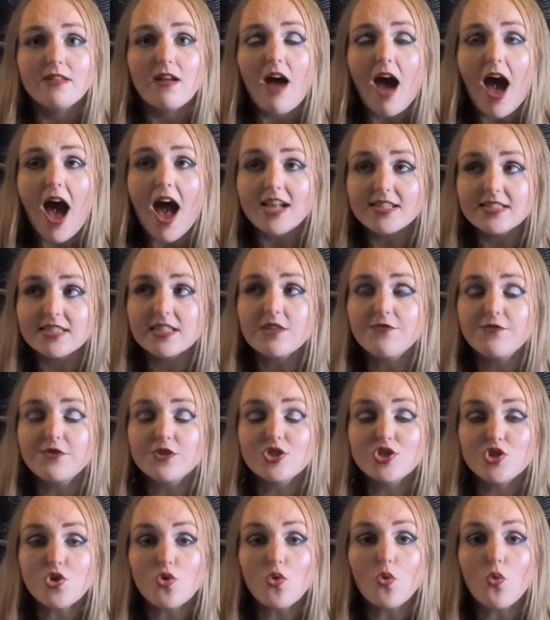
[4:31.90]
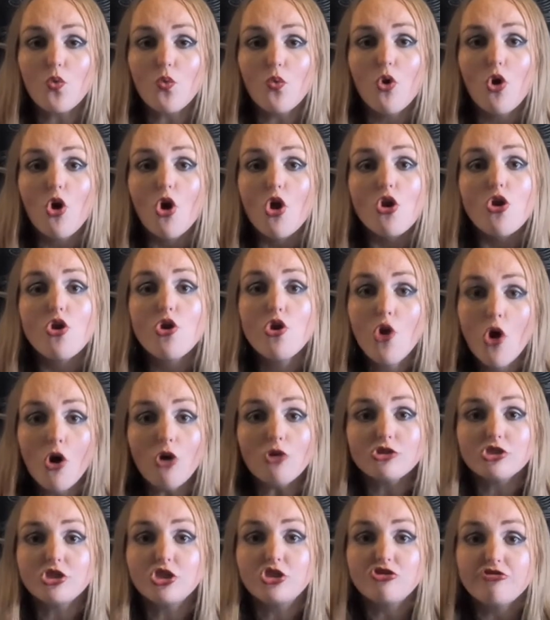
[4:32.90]
ask the school
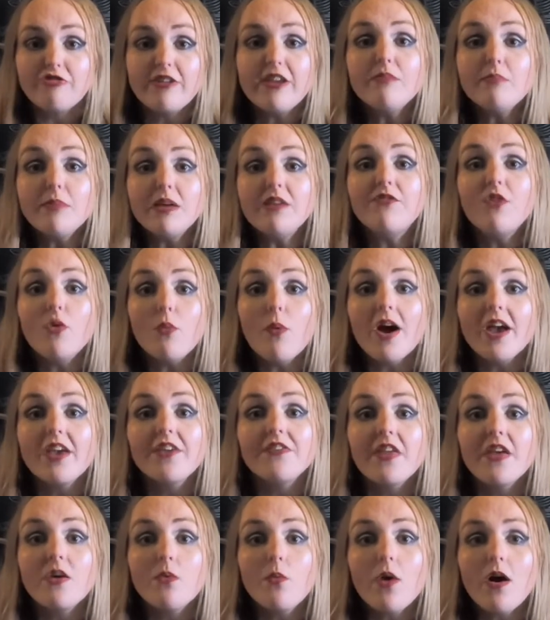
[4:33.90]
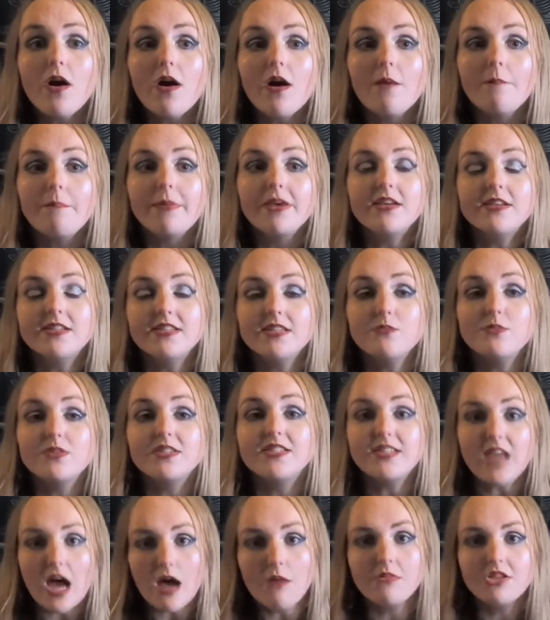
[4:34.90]
not to treat me the way they were because it was
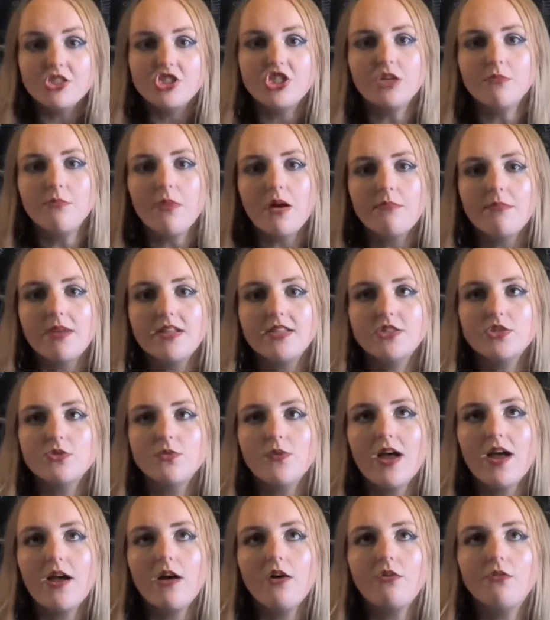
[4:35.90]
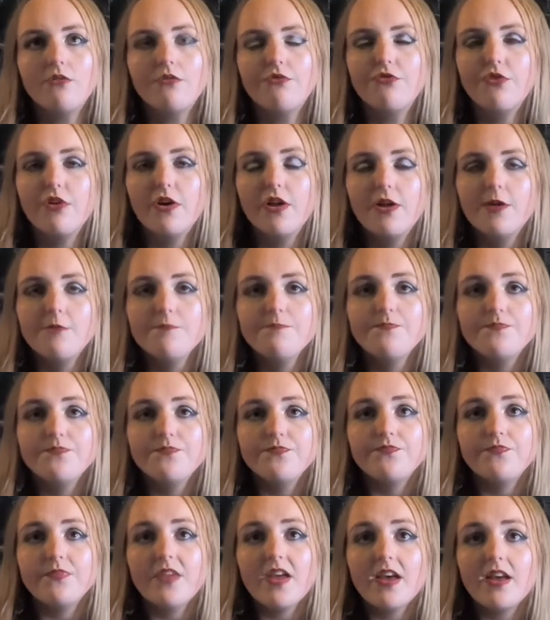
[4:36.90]
damaging my mental health.
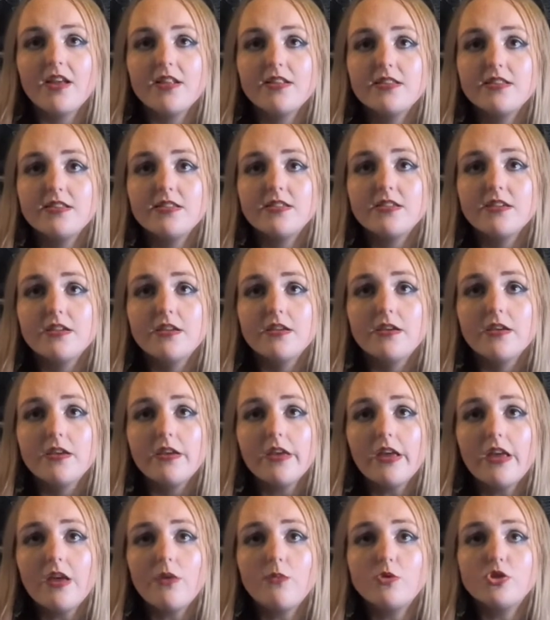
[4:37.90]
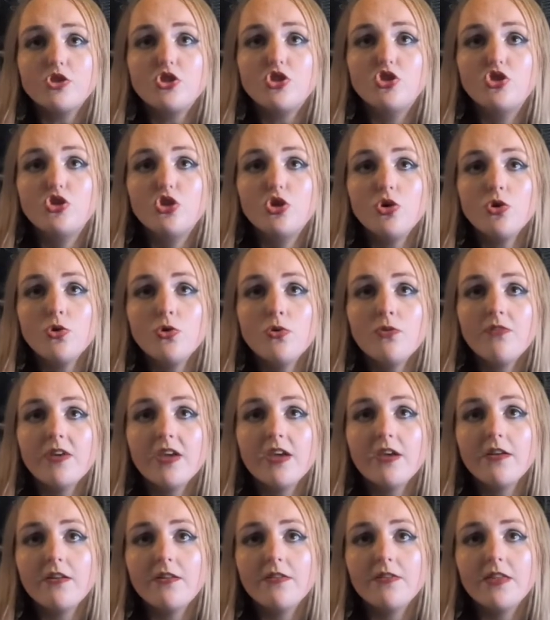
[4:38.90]
And it was
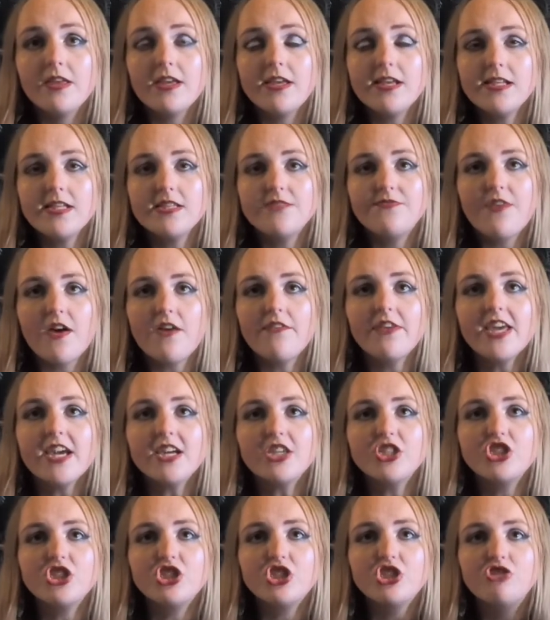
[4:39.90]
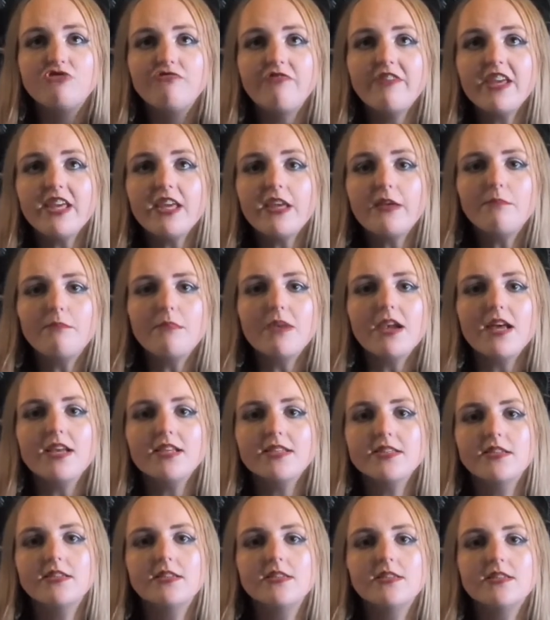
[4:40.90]
during these very extreme
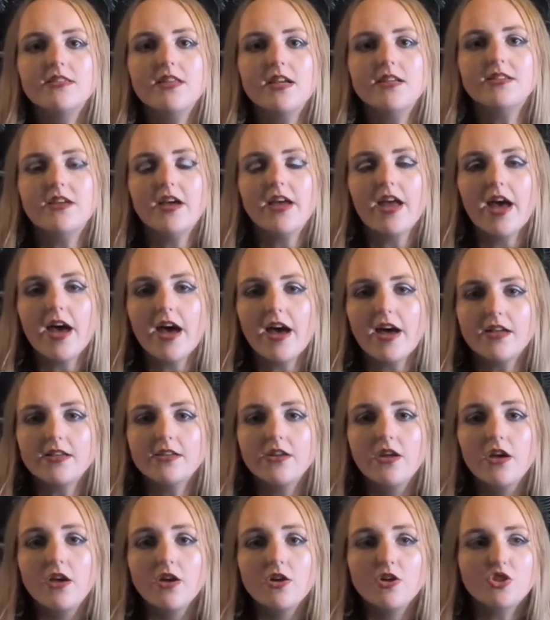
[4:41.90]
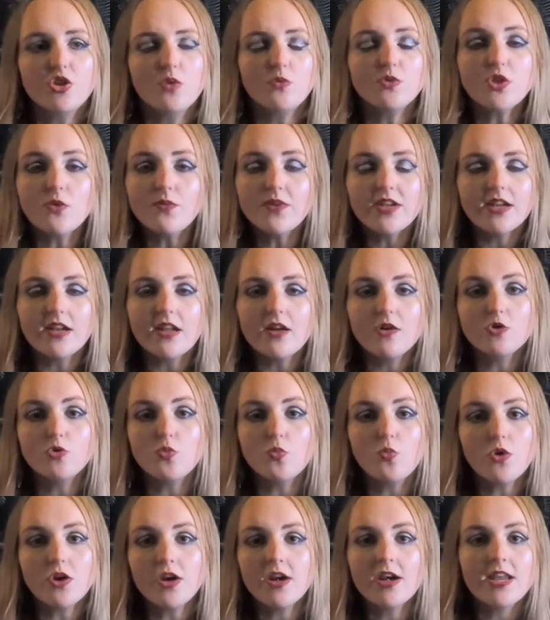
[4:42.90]
lessons that I had, because I was only allowed
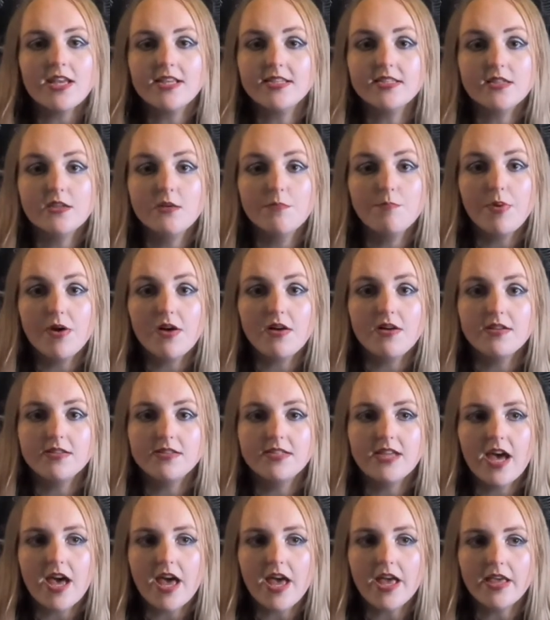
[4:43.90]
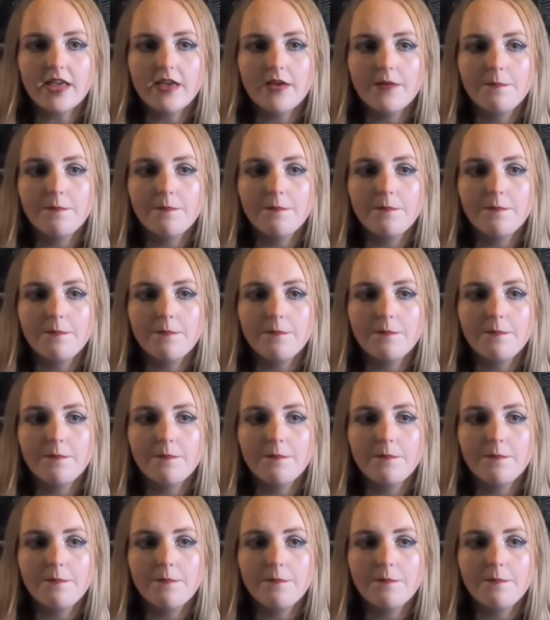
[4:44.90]
one lesson per day.